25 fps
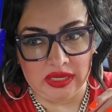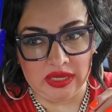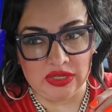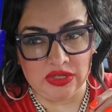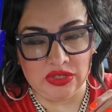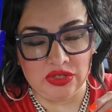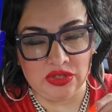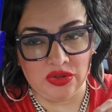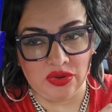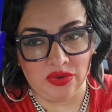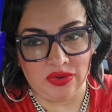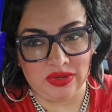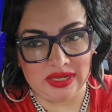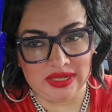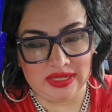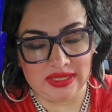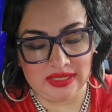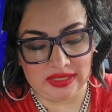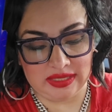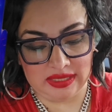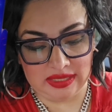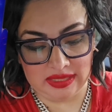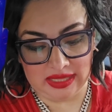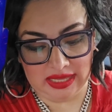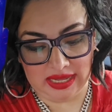and
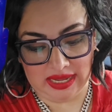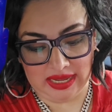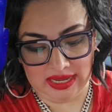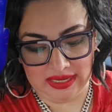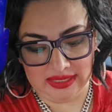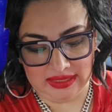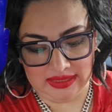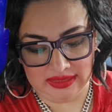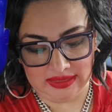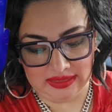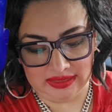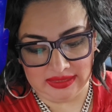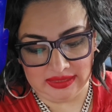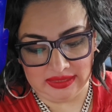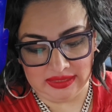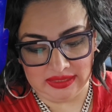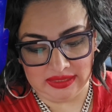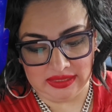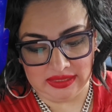notice that